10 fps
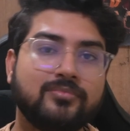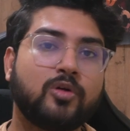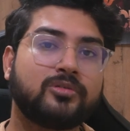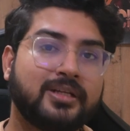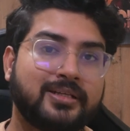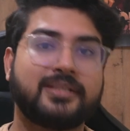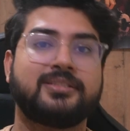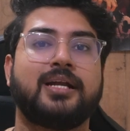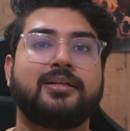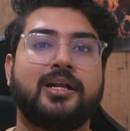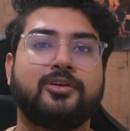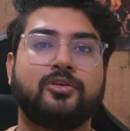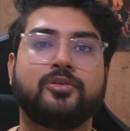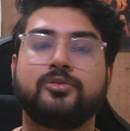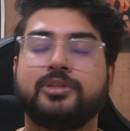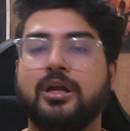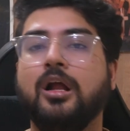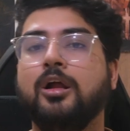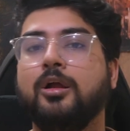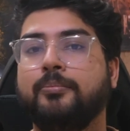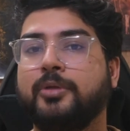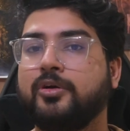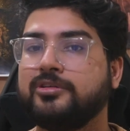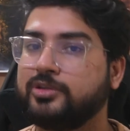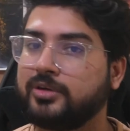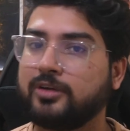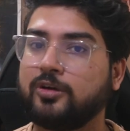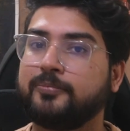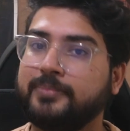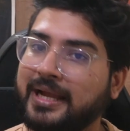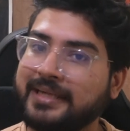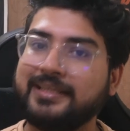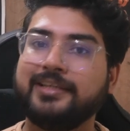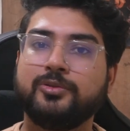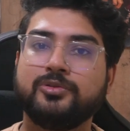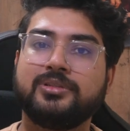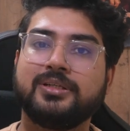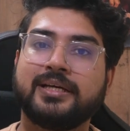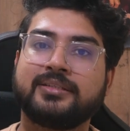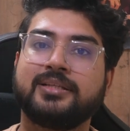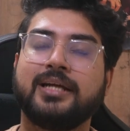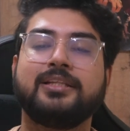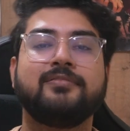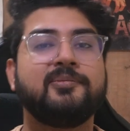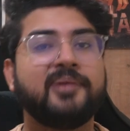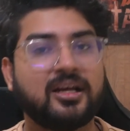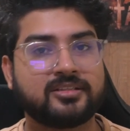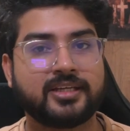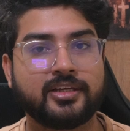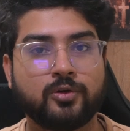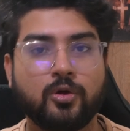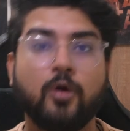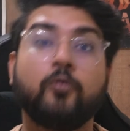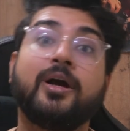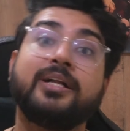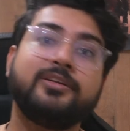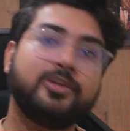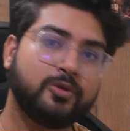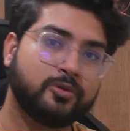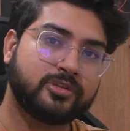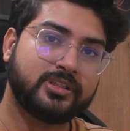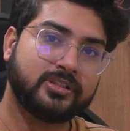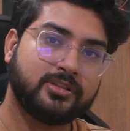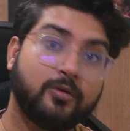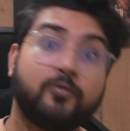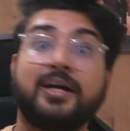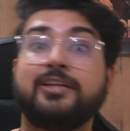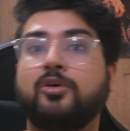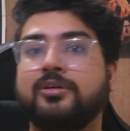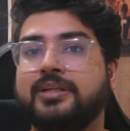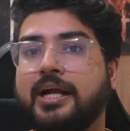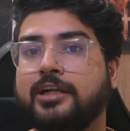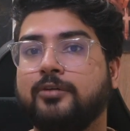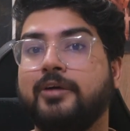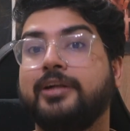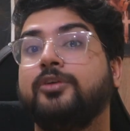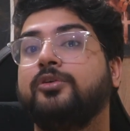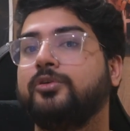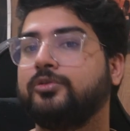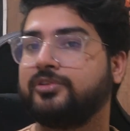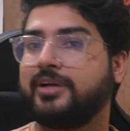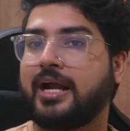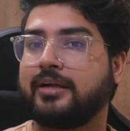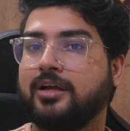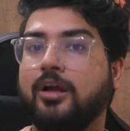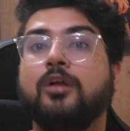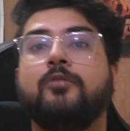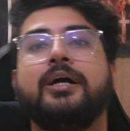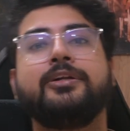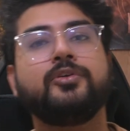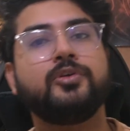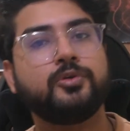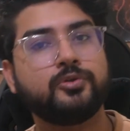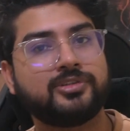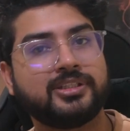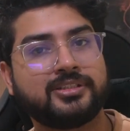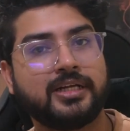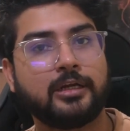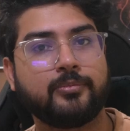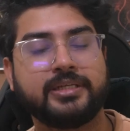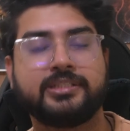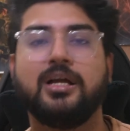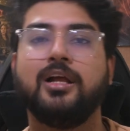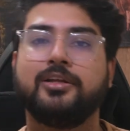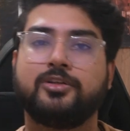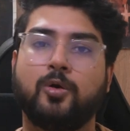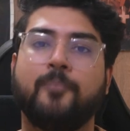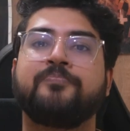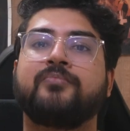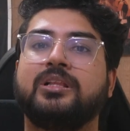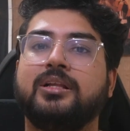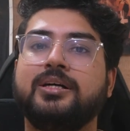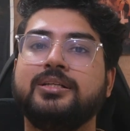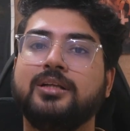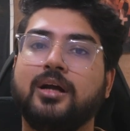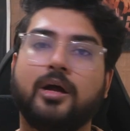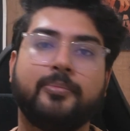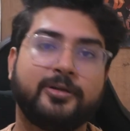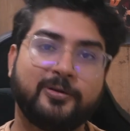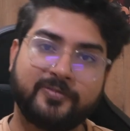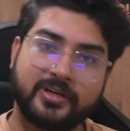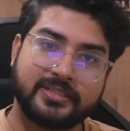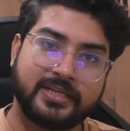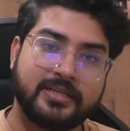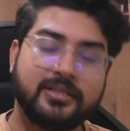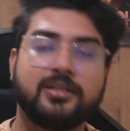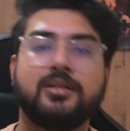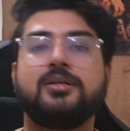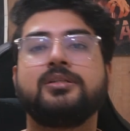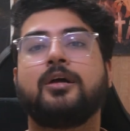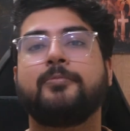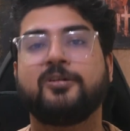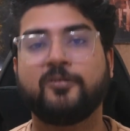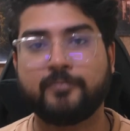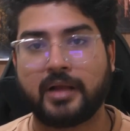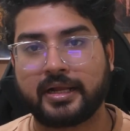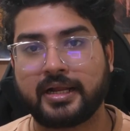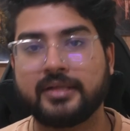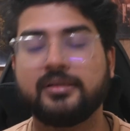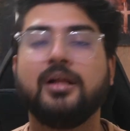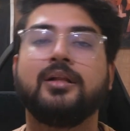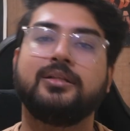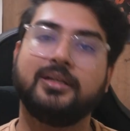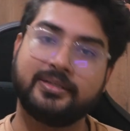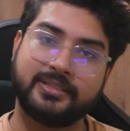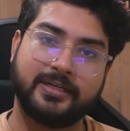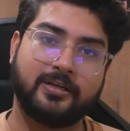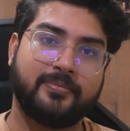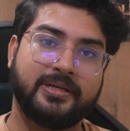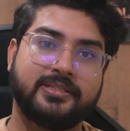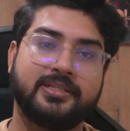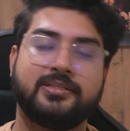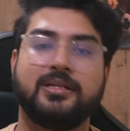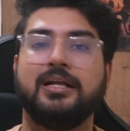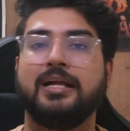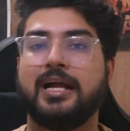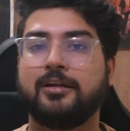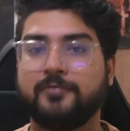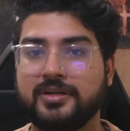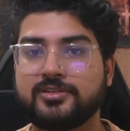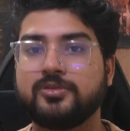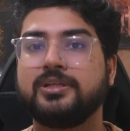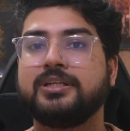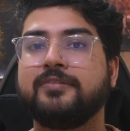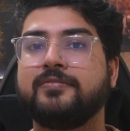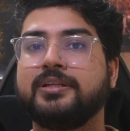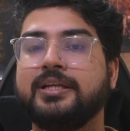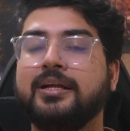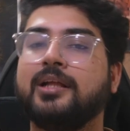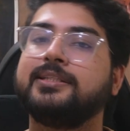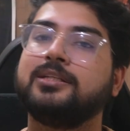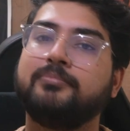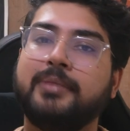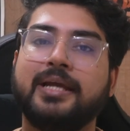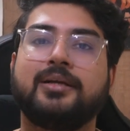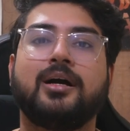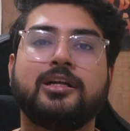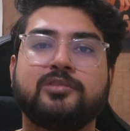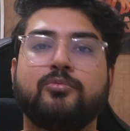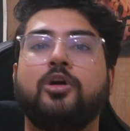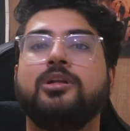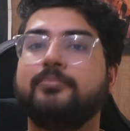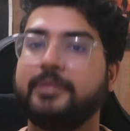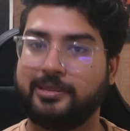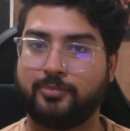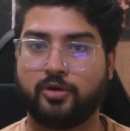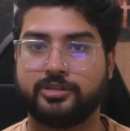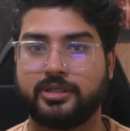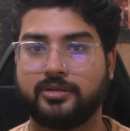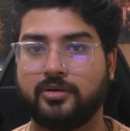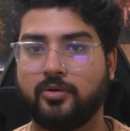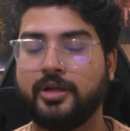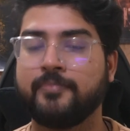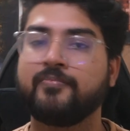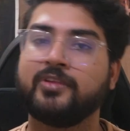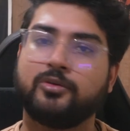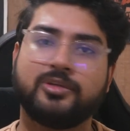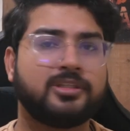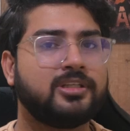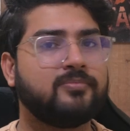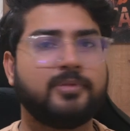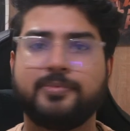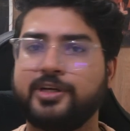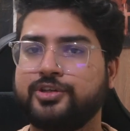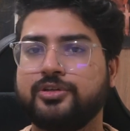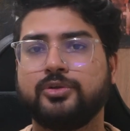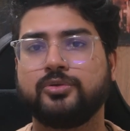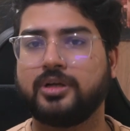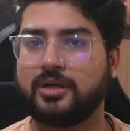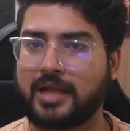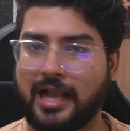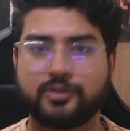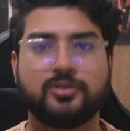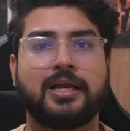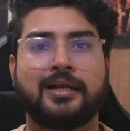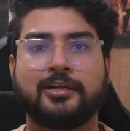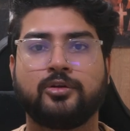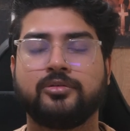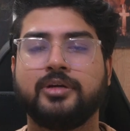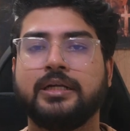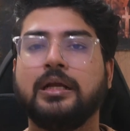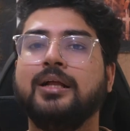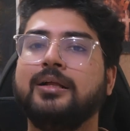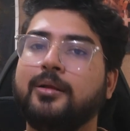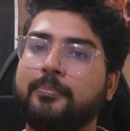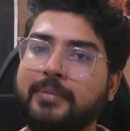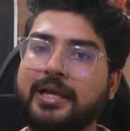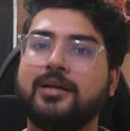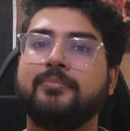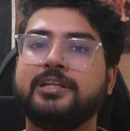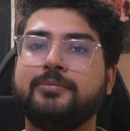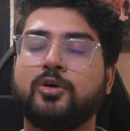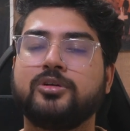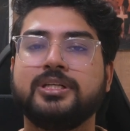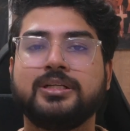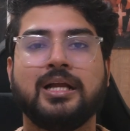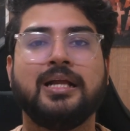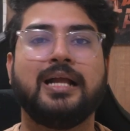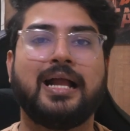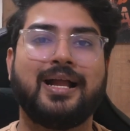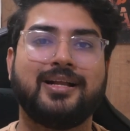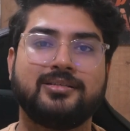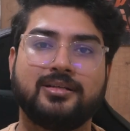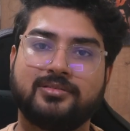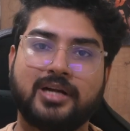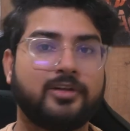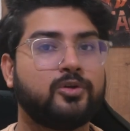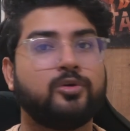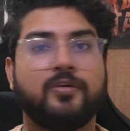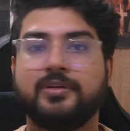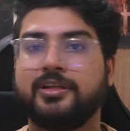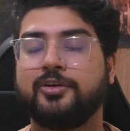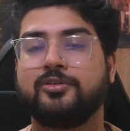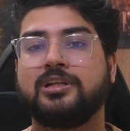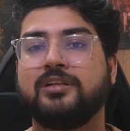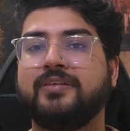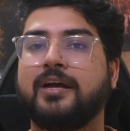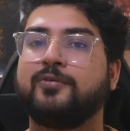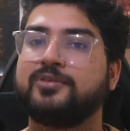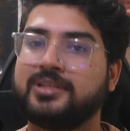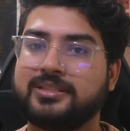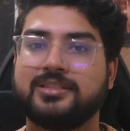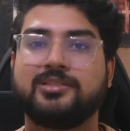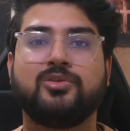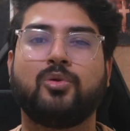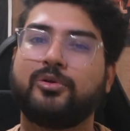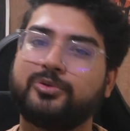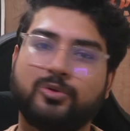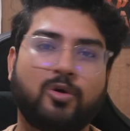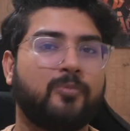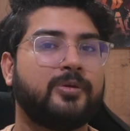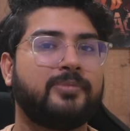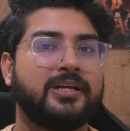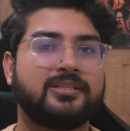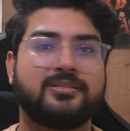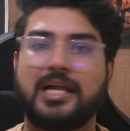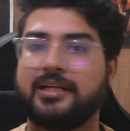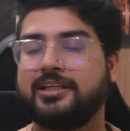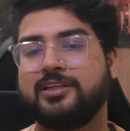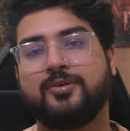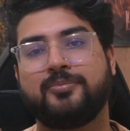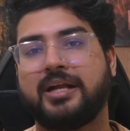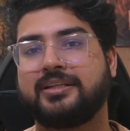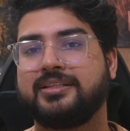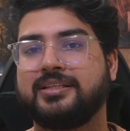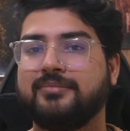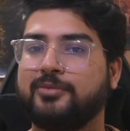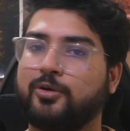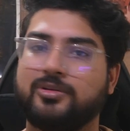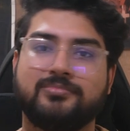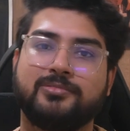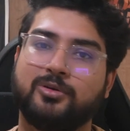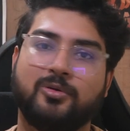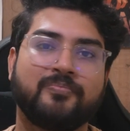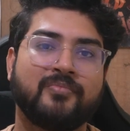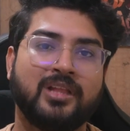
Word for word: about the tech stack that you're using, because you cannot blindly use the tech stack they will be asking you why did you use this why not that why did you use react why did you use this database so learn a bit of front end learn a bit of back end learn databases and once you learn everything then make a small mini project okay so this is in preparation to the actual hackathon right make a mini project and try to do everything yourself i would suggest not to copy paste at least for practicing because you know